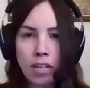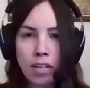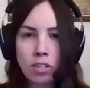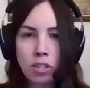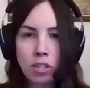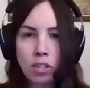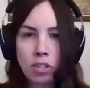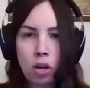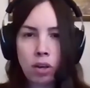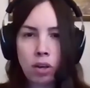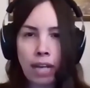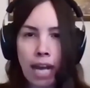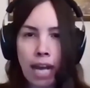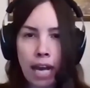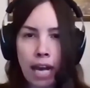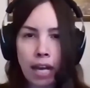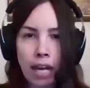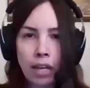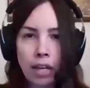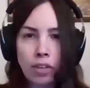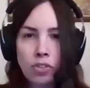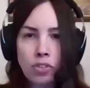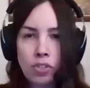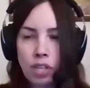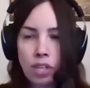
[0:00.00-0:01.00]
and as long
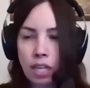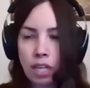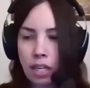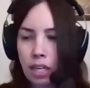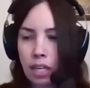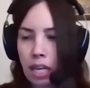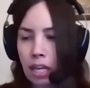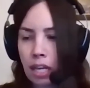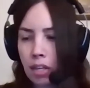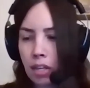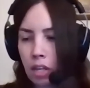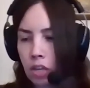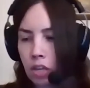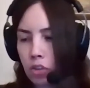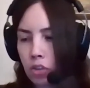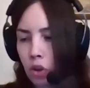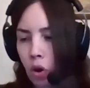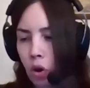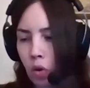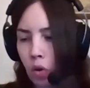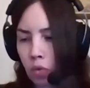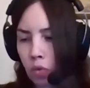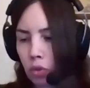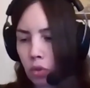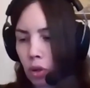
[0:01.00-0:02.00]
as it, it, its
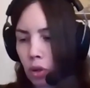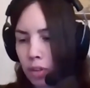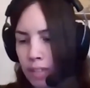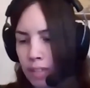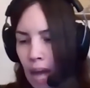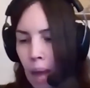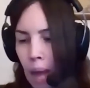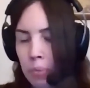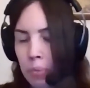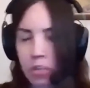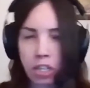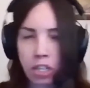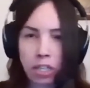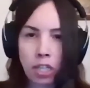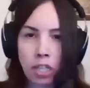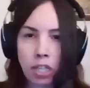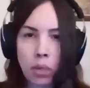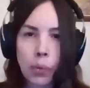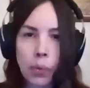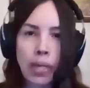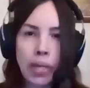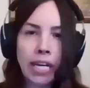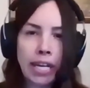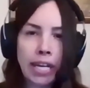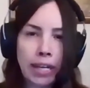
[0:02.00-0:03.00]
overall adoption and
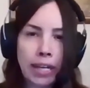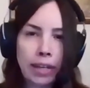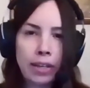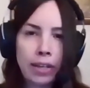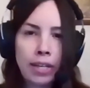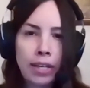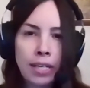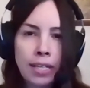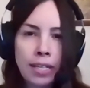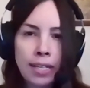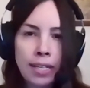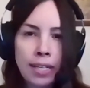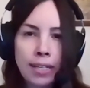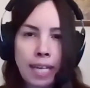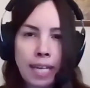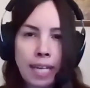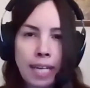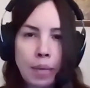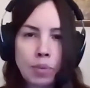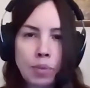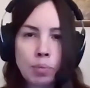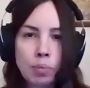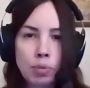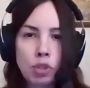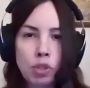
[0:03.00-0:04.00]
liquidity
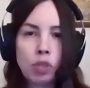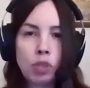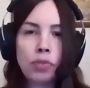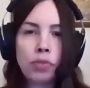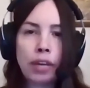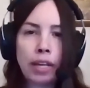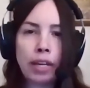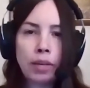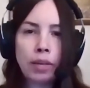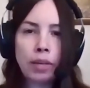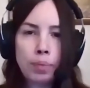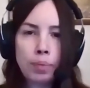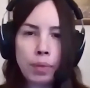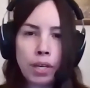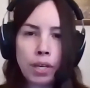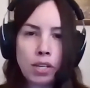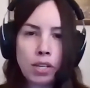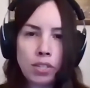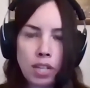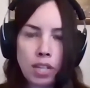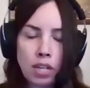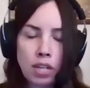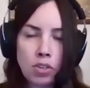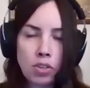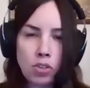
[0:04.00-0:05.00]
keeps improving
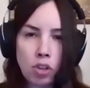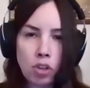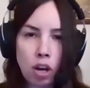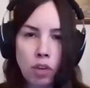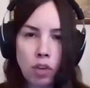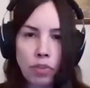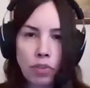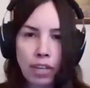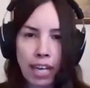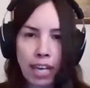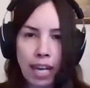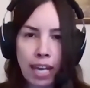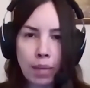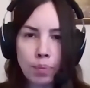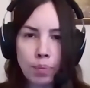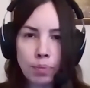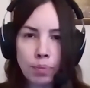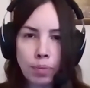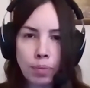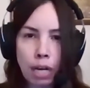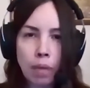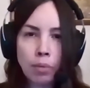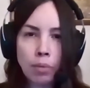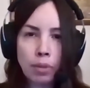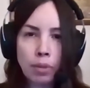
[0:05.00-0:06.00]
because it is solving a
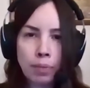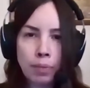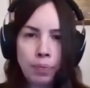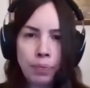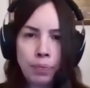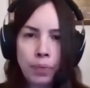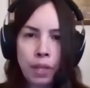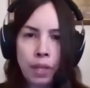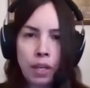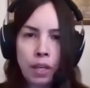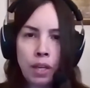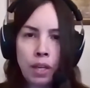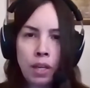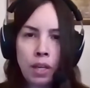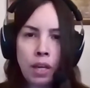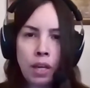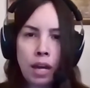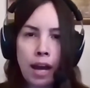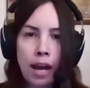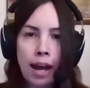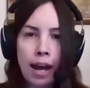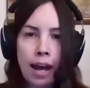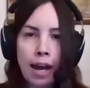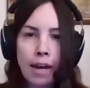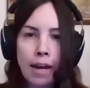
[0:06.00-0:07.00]
problem.
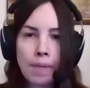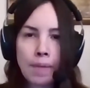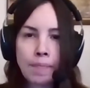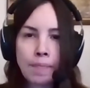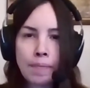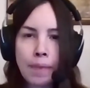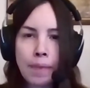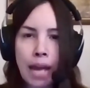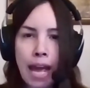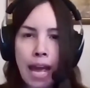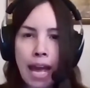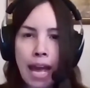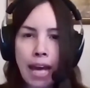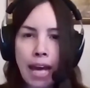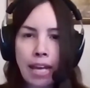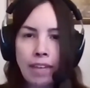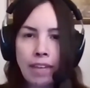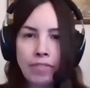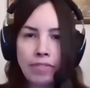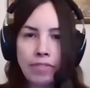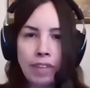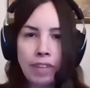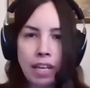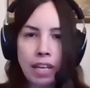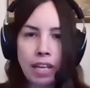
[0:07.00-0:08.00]
Um,
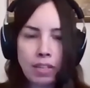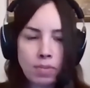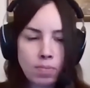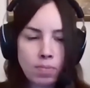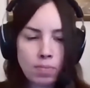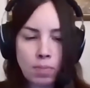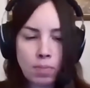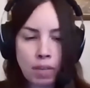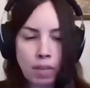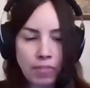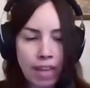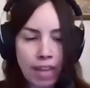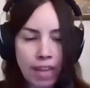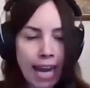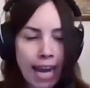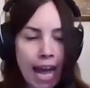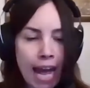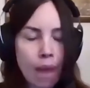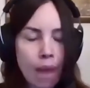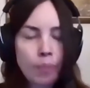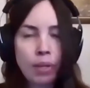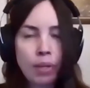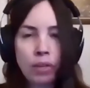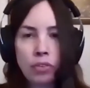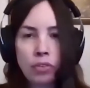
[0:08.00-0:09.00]
and if as if that
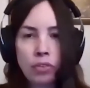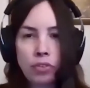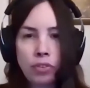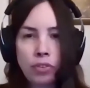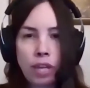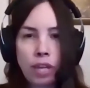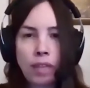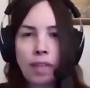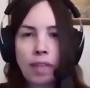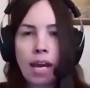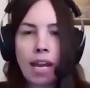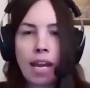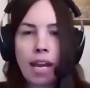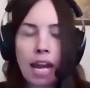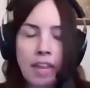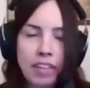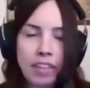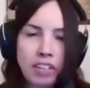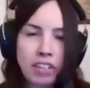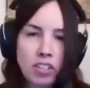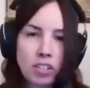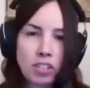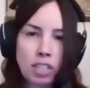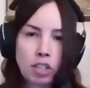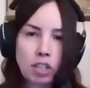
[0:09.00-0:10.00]
happens, then that I
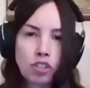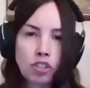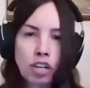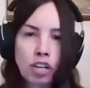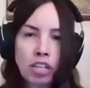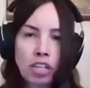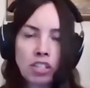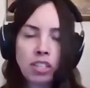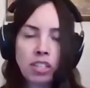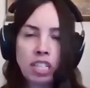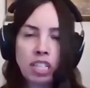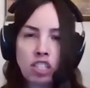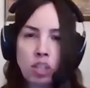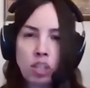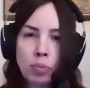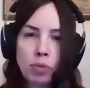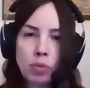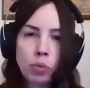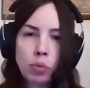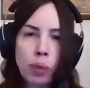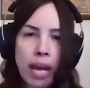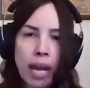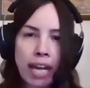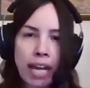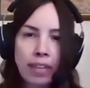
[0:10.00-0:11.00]
think just increasingly
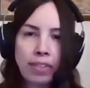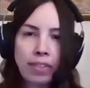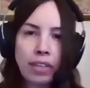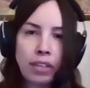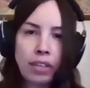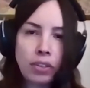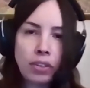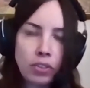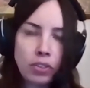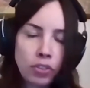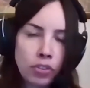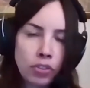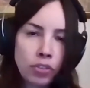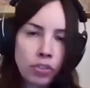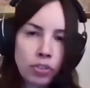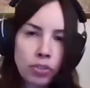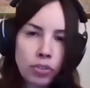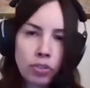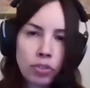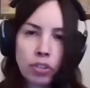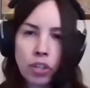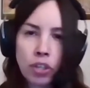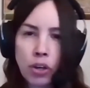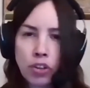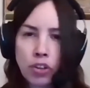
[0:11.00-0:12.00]
chips away at
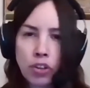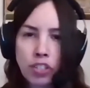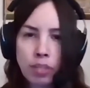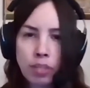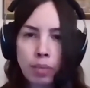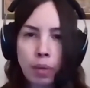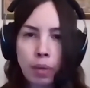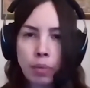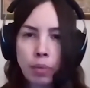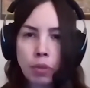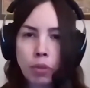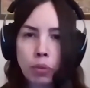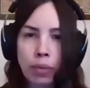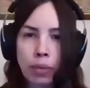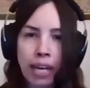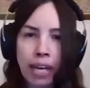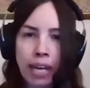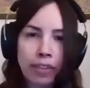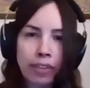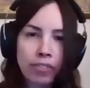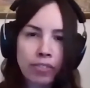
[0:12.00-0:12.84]
these currency bubbles we